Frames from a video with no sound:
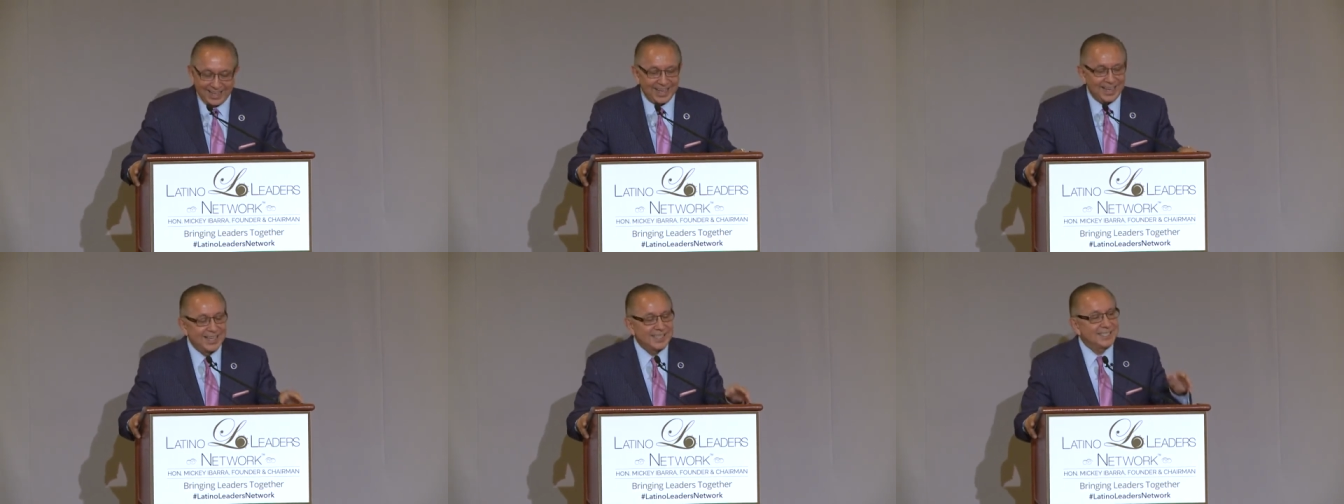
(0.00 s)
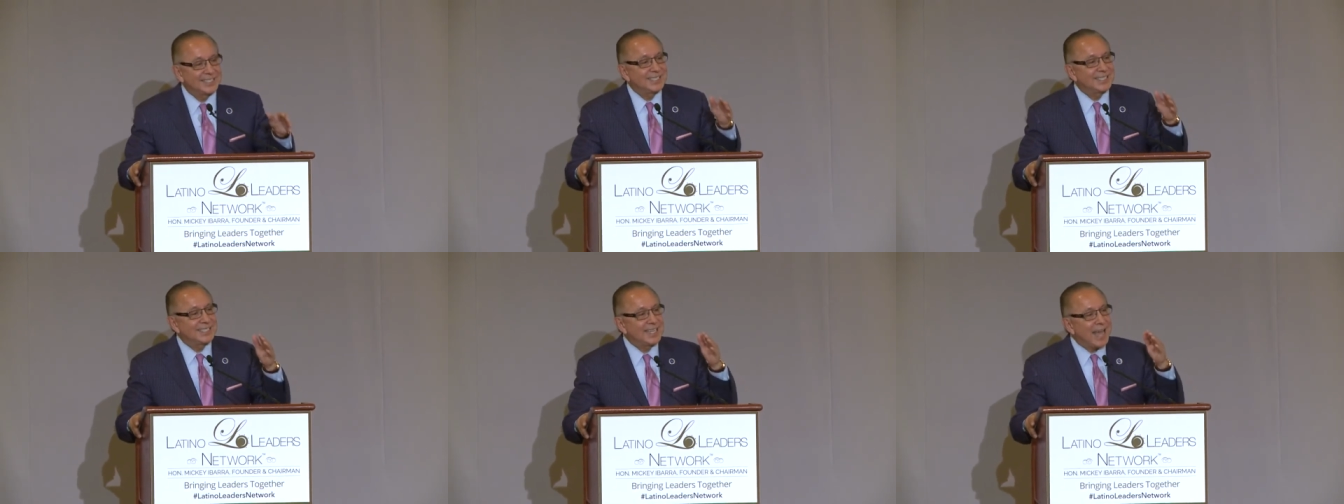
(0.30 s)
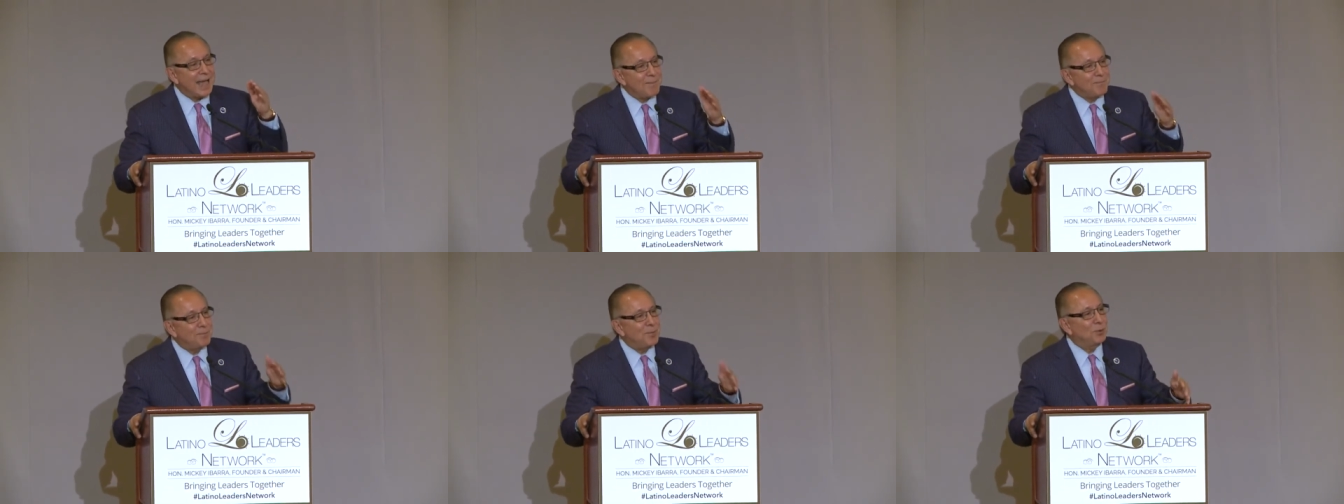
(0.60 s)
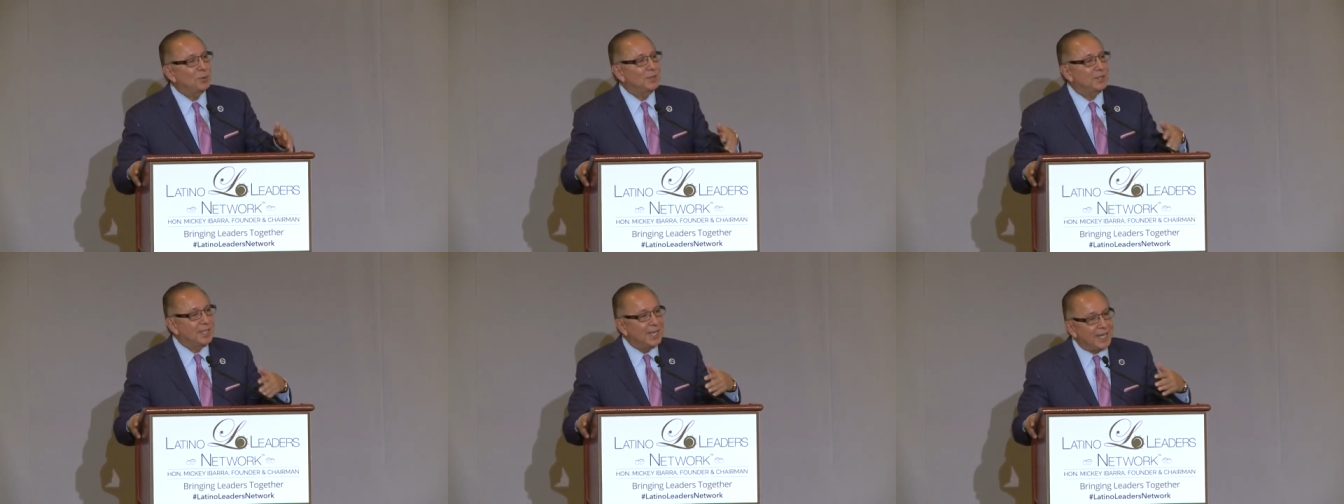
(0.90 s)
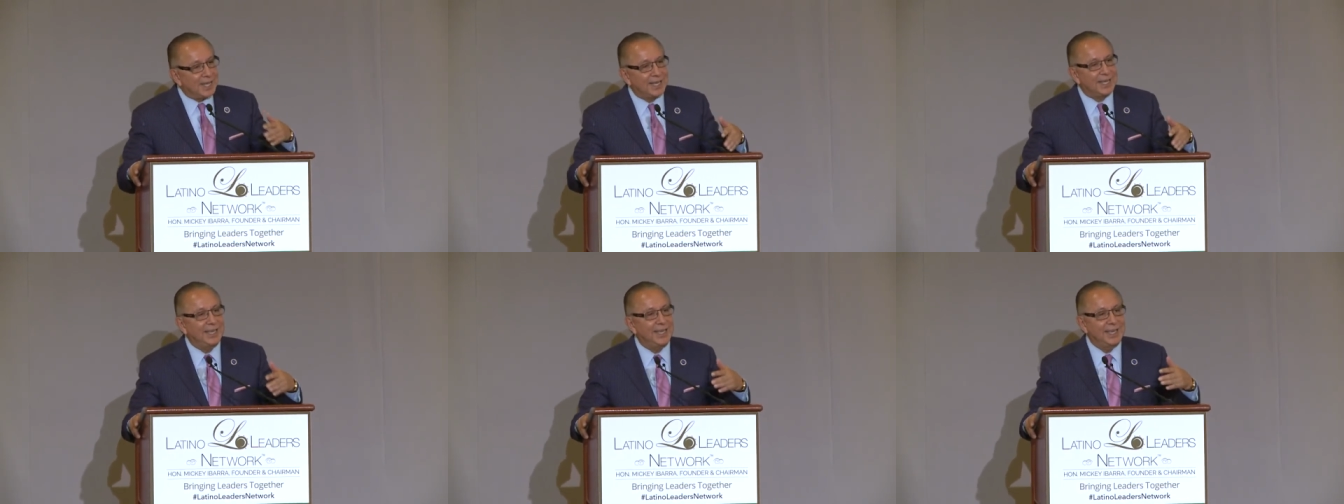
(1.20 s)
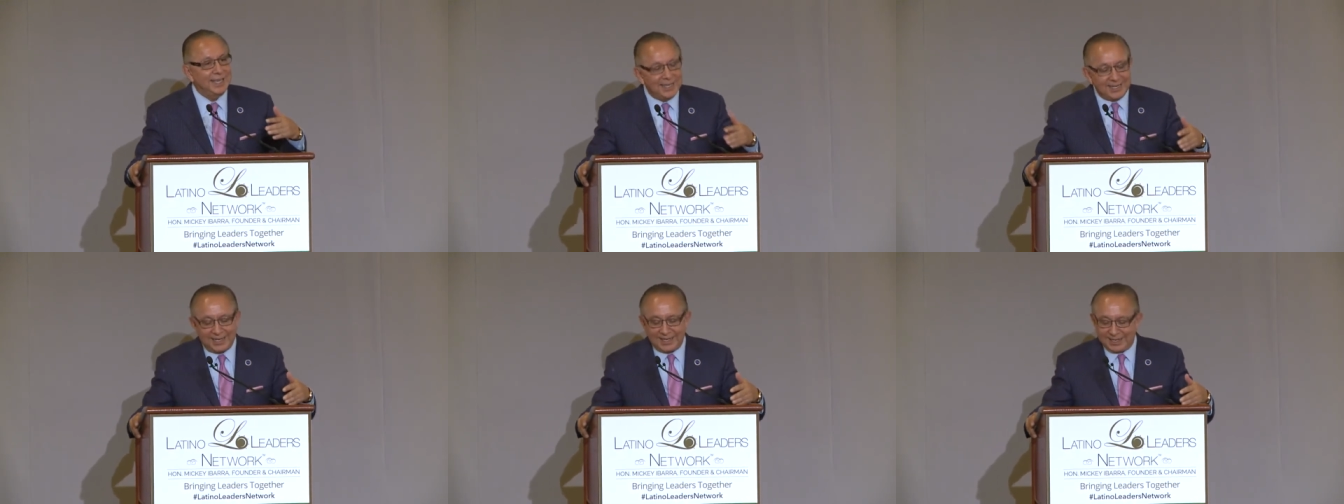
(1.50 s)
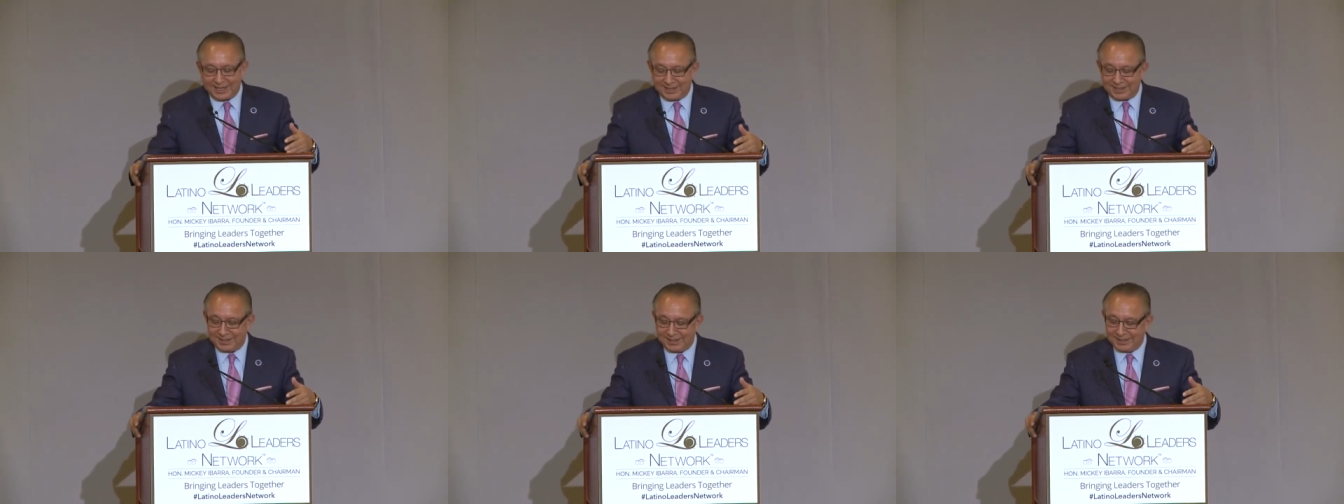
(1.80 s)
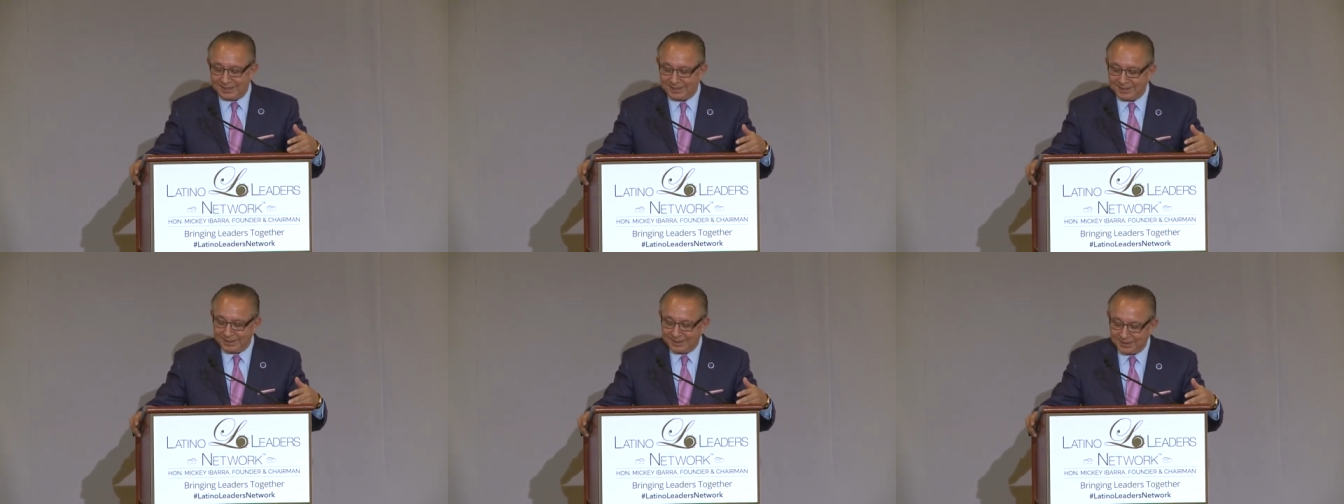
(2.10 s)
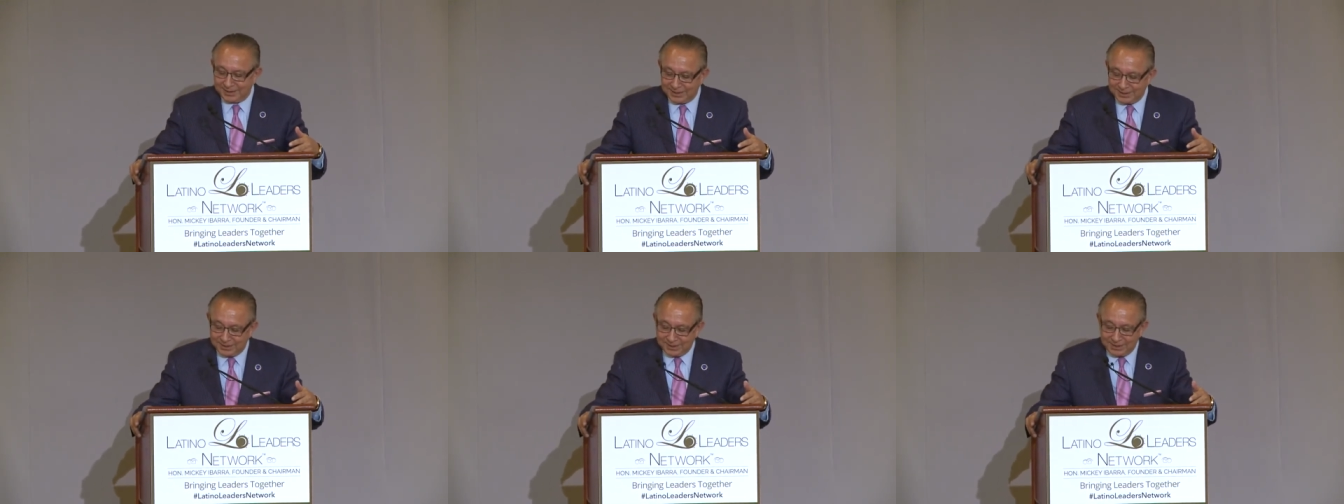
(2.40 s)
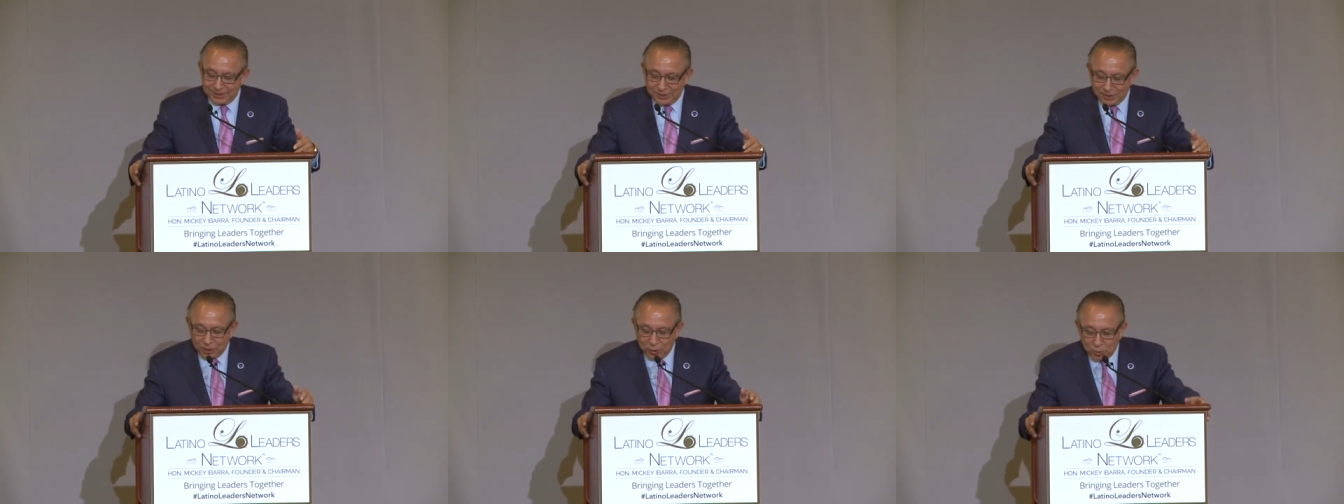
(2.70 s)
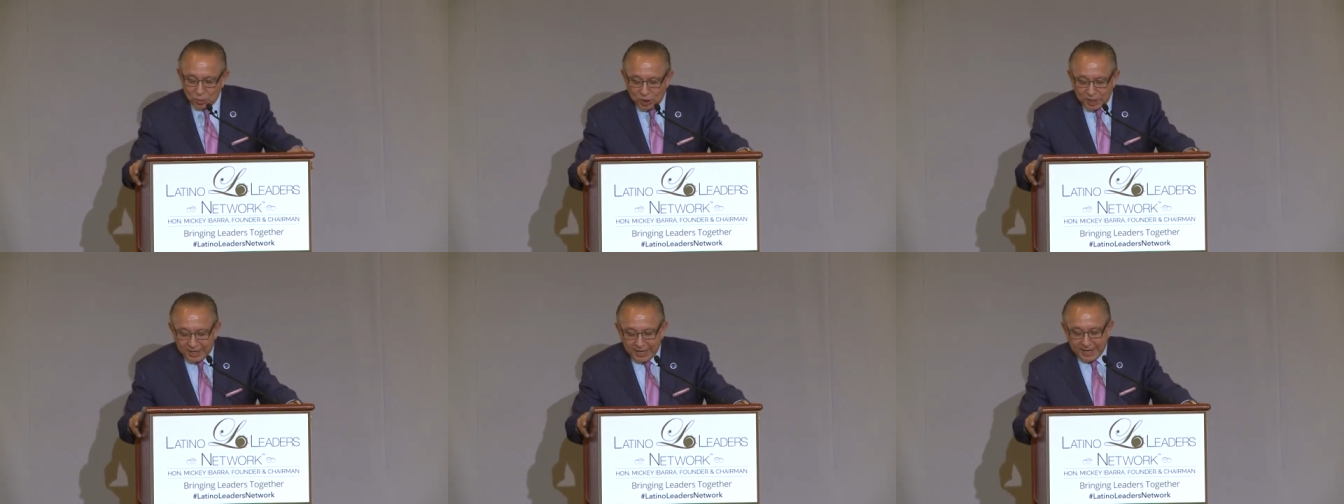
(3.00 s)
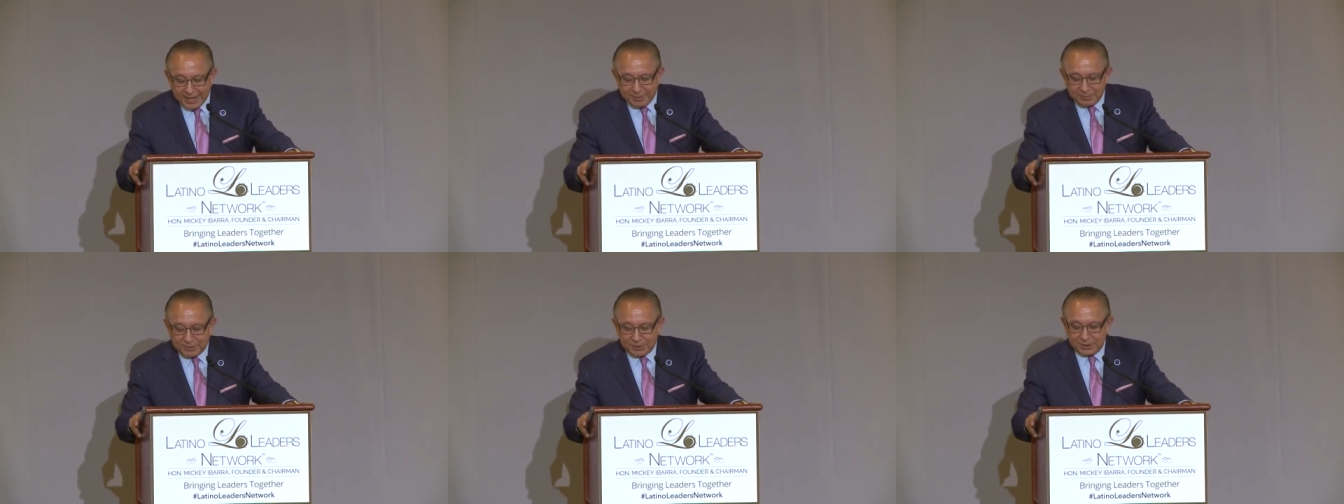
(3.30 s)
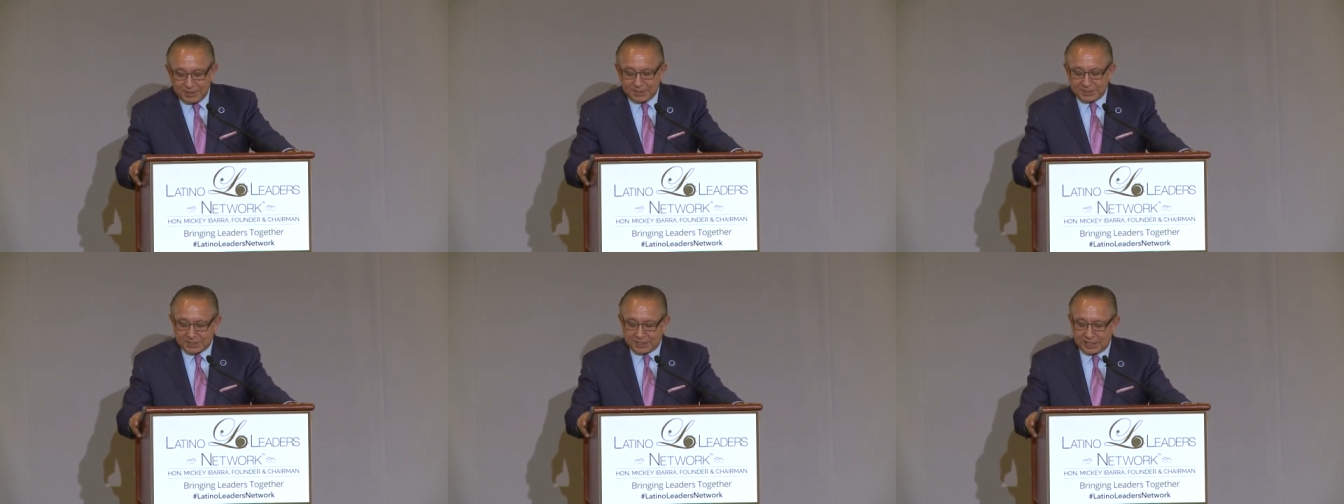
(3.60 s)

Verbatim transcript: a Zapotec Indian who came to this